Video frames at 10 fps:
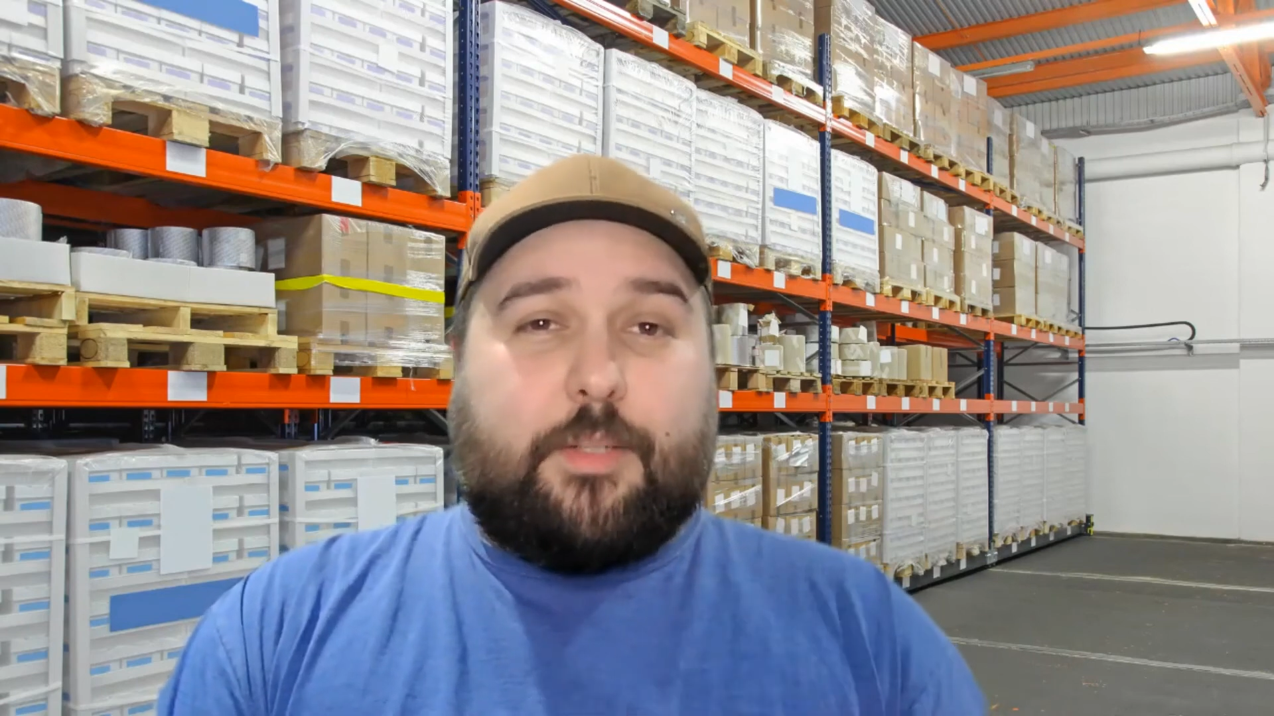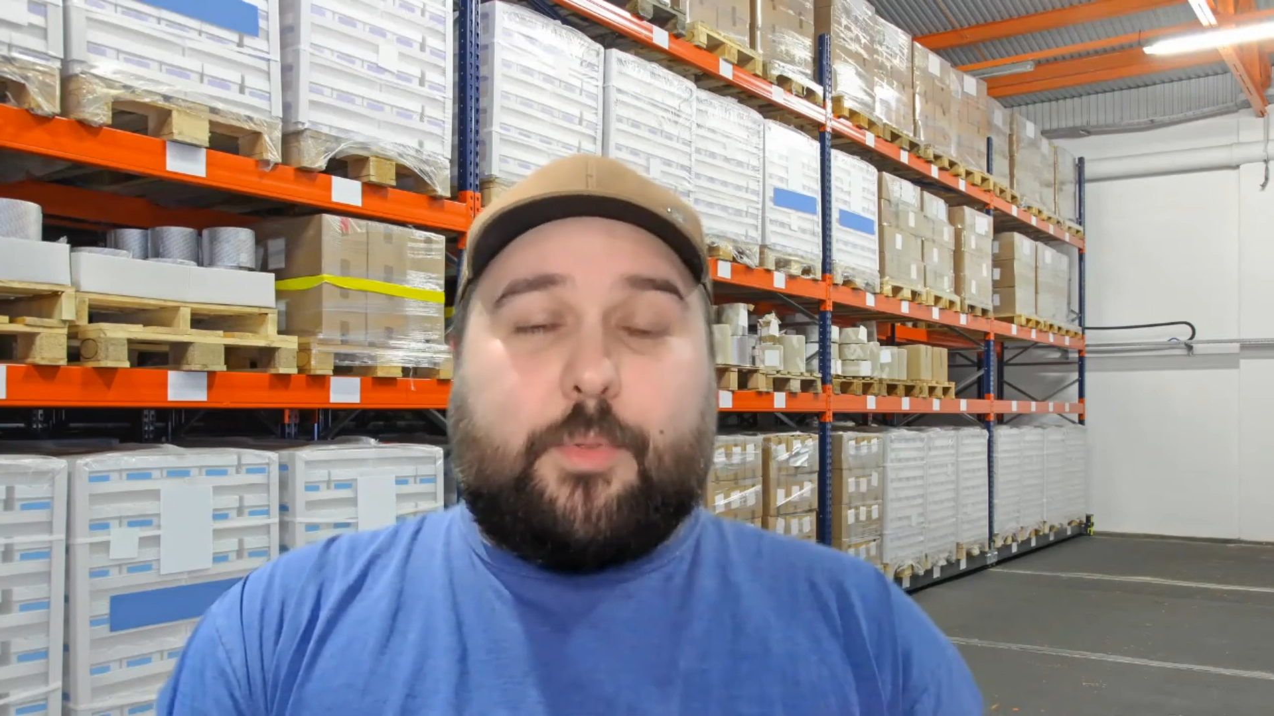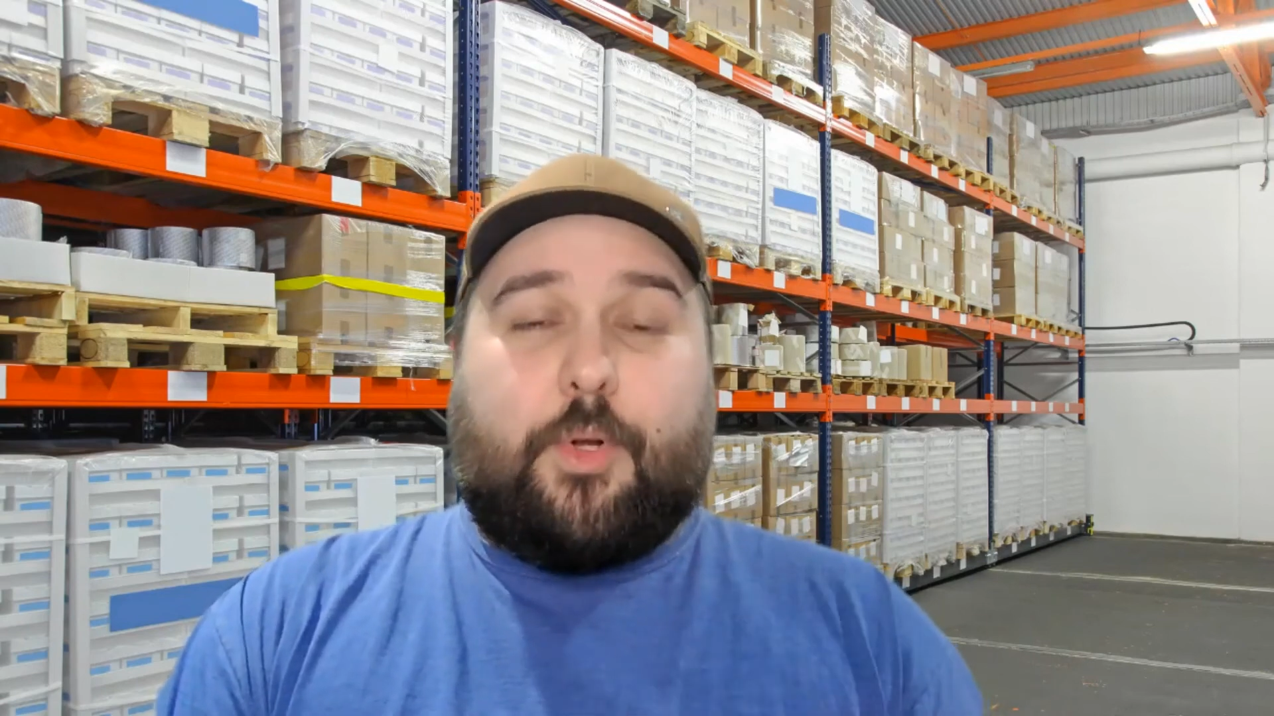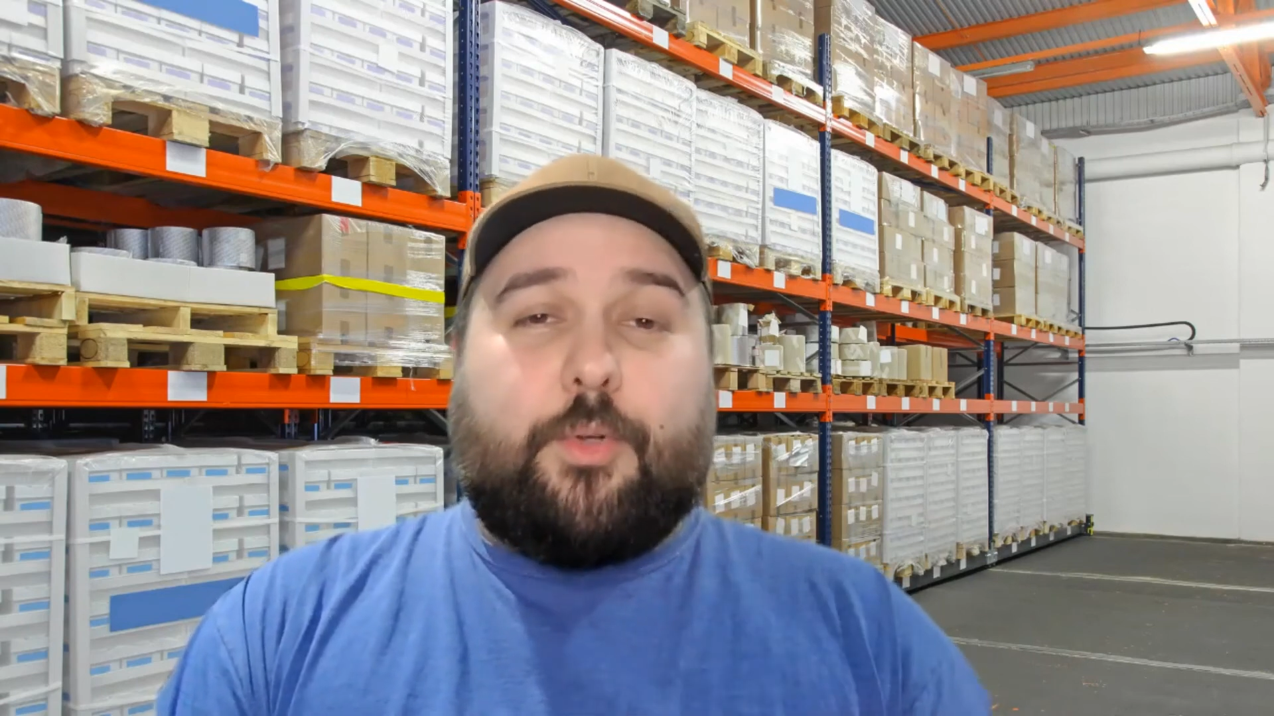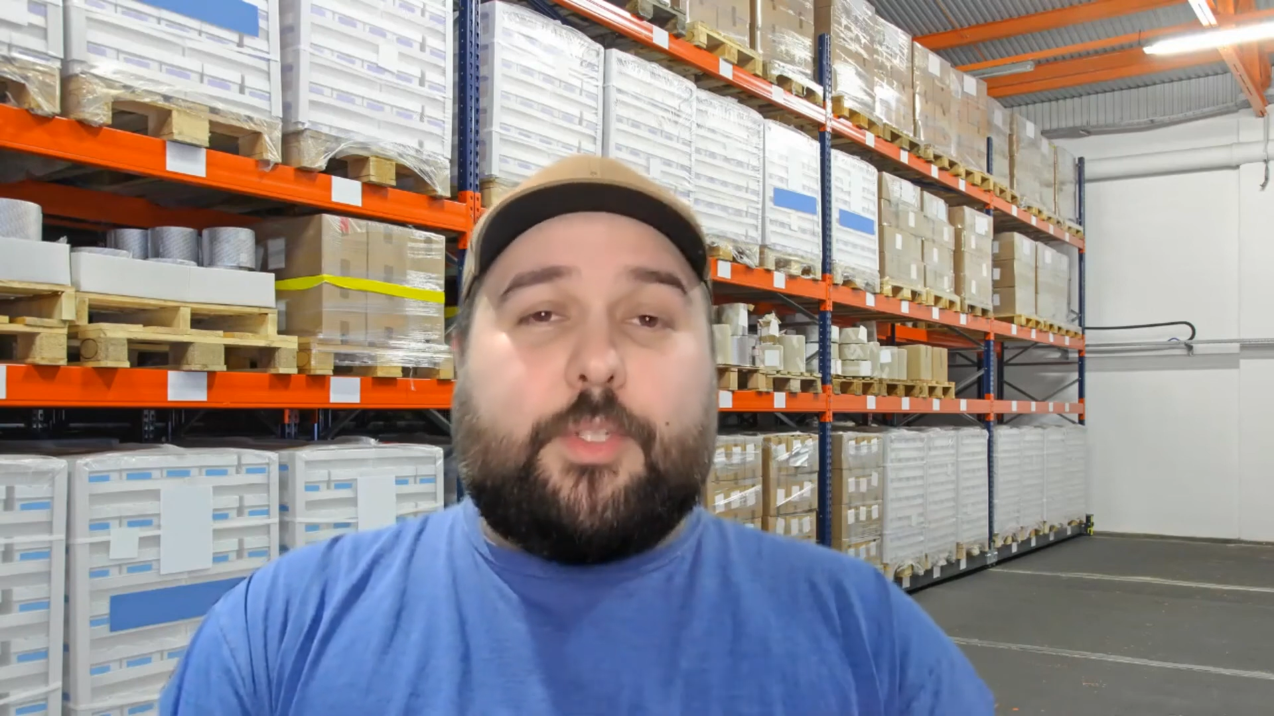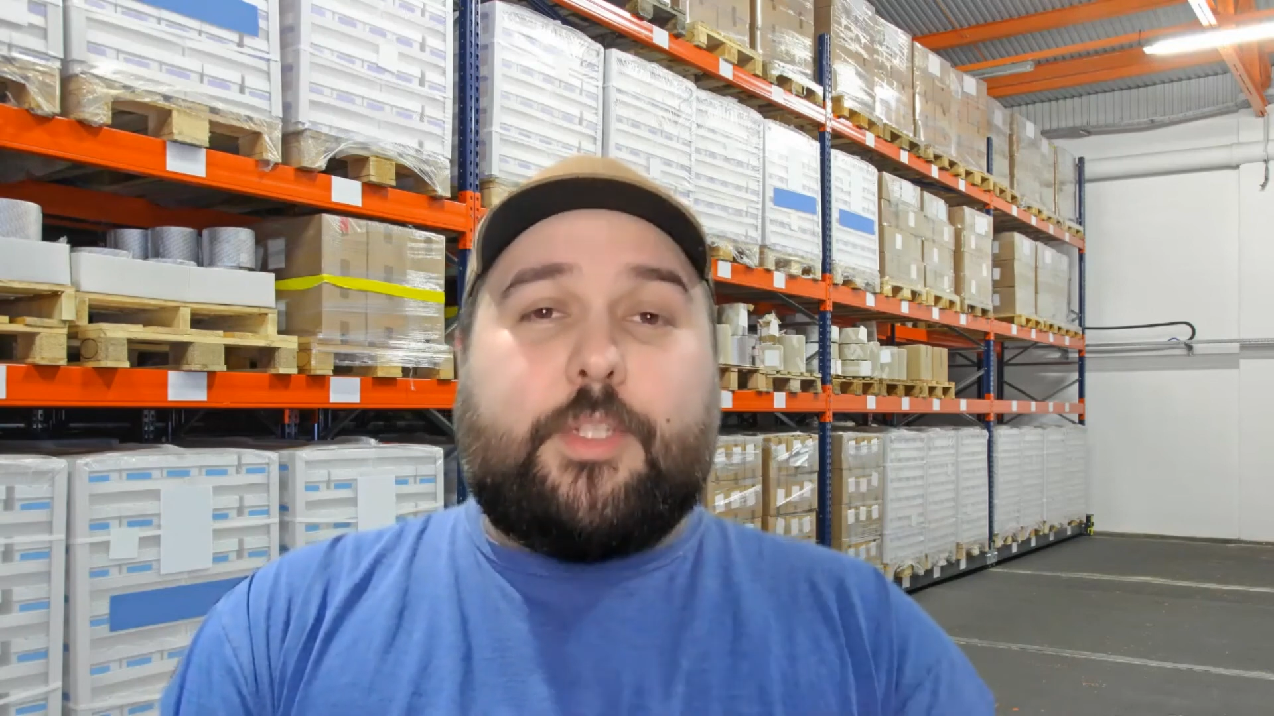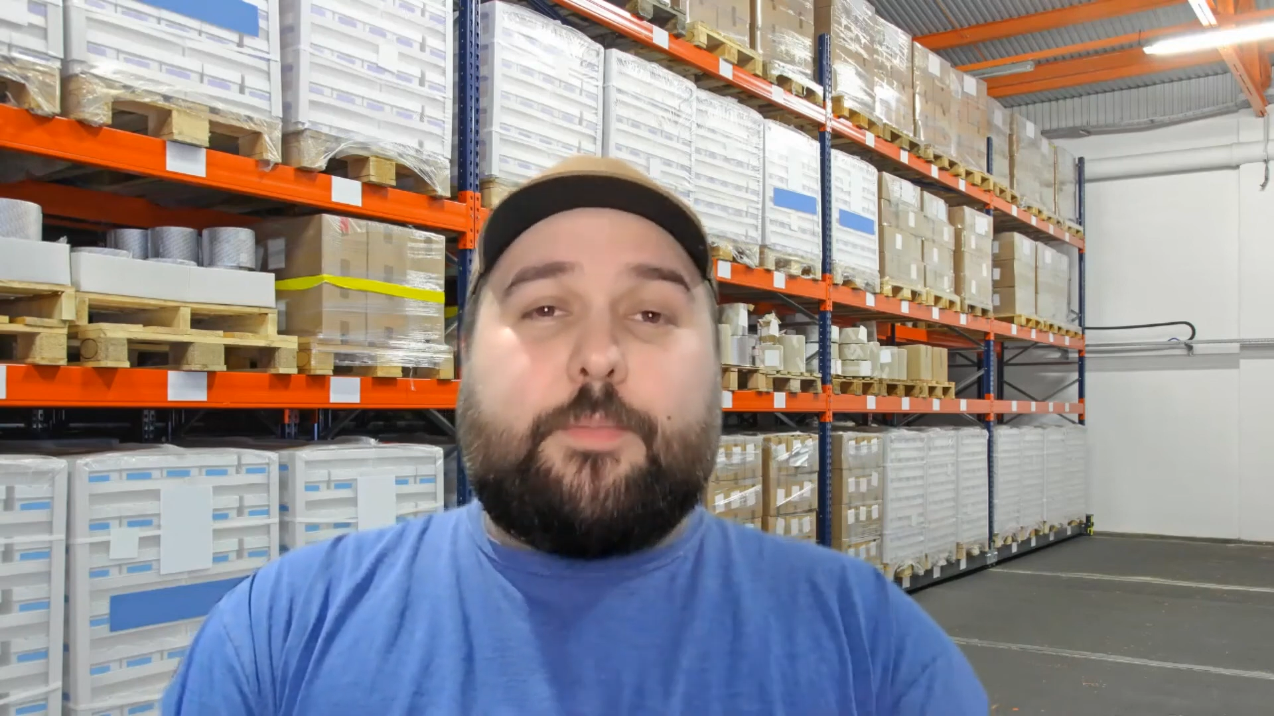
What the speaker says: approaches,